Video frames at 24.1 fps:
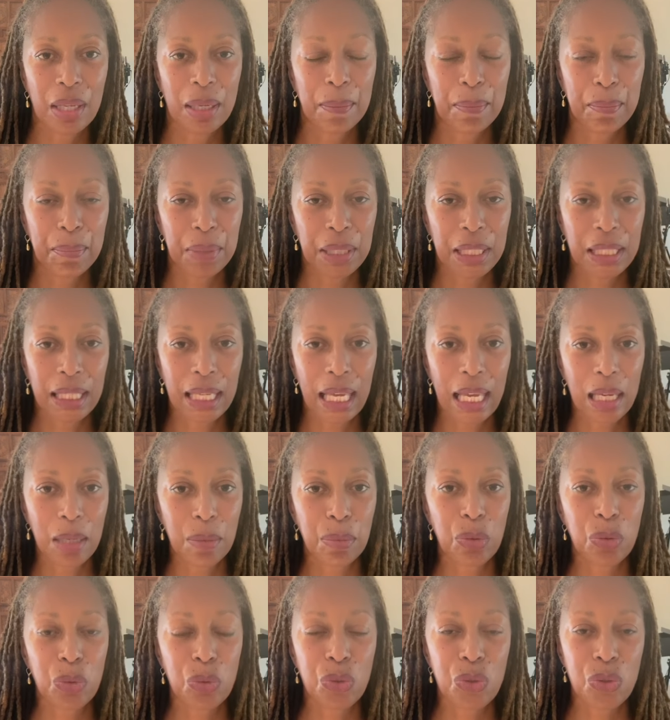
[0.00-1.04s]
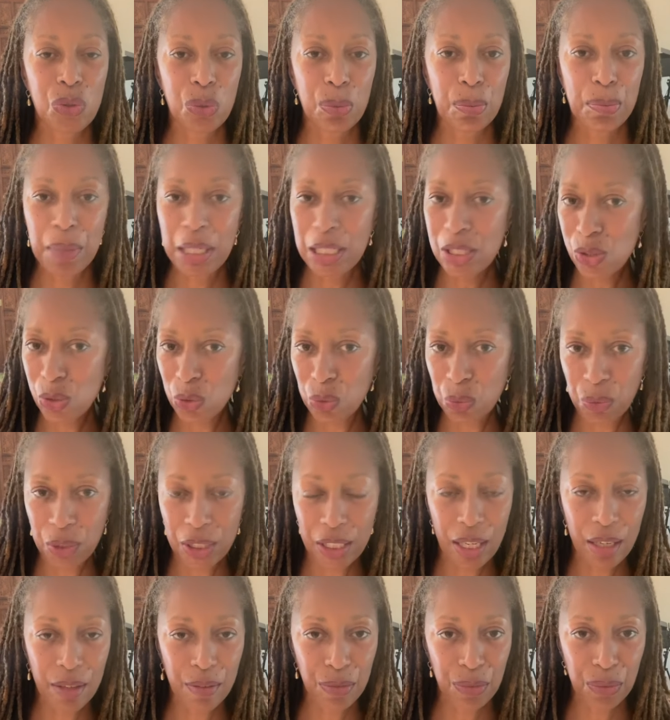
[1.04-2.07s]
being able to muscle
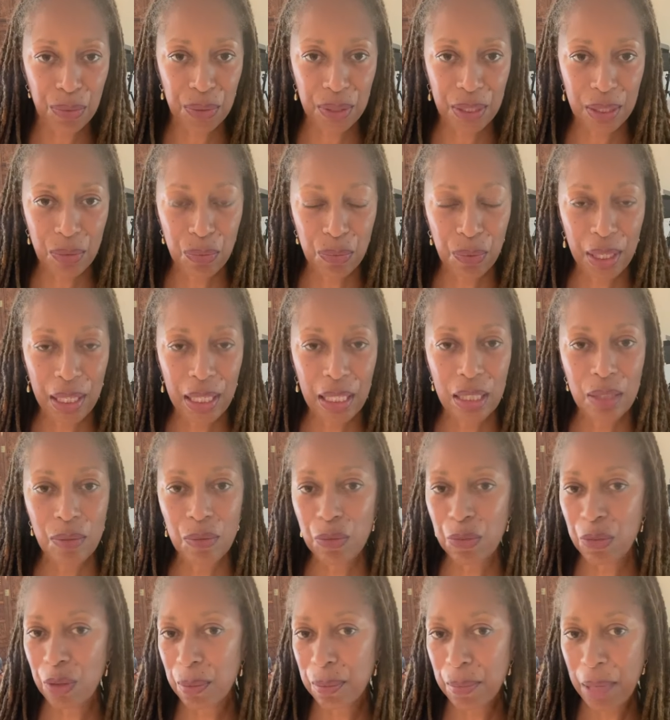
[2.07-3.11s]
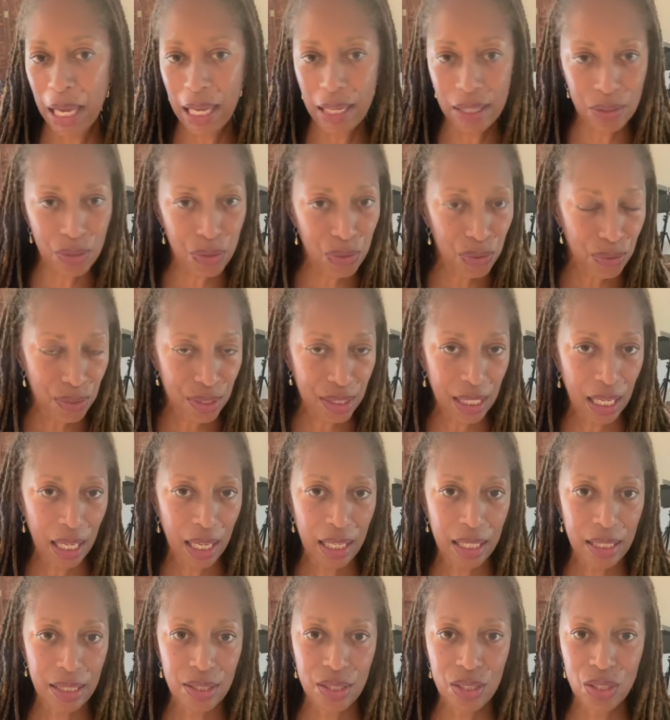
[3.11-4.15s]
recovery, right, from
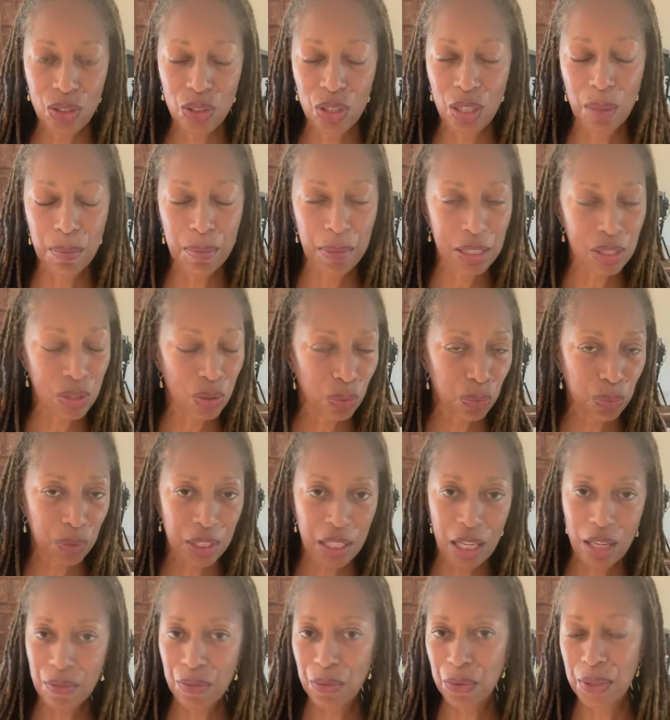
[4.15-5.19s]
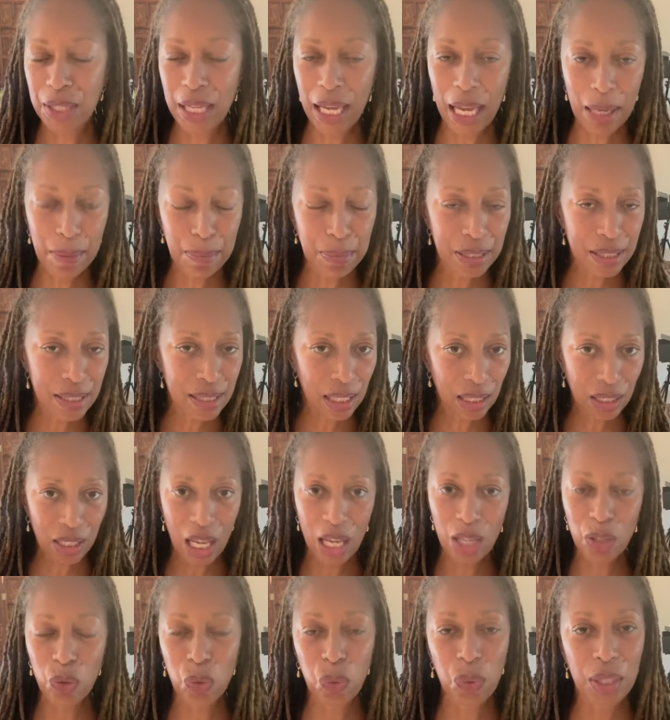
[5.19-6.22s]
exercise. Muscle recovery happens a
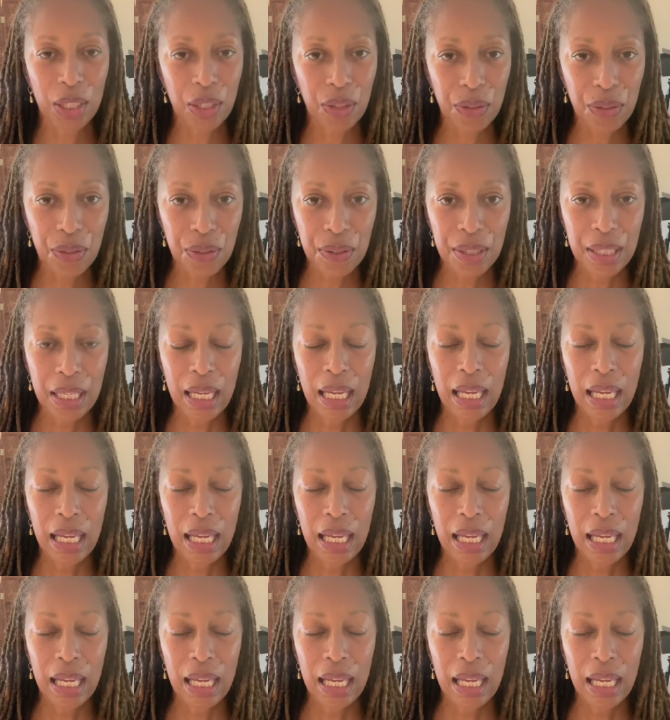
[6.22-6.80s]
lot quicker.